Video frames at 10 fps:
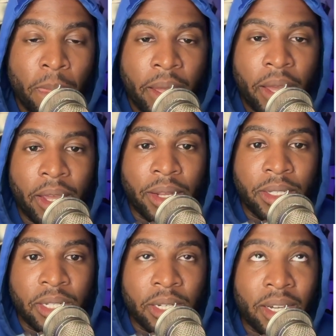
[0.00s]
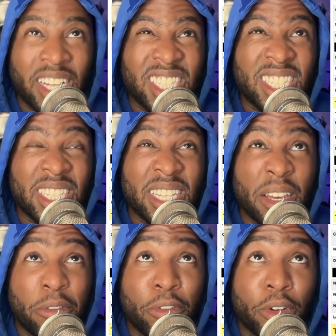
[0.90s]
And I did that
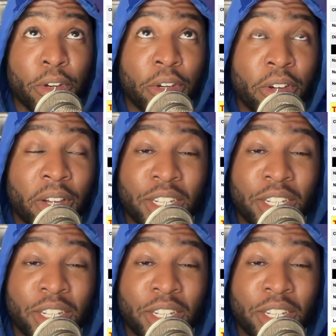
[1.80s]
I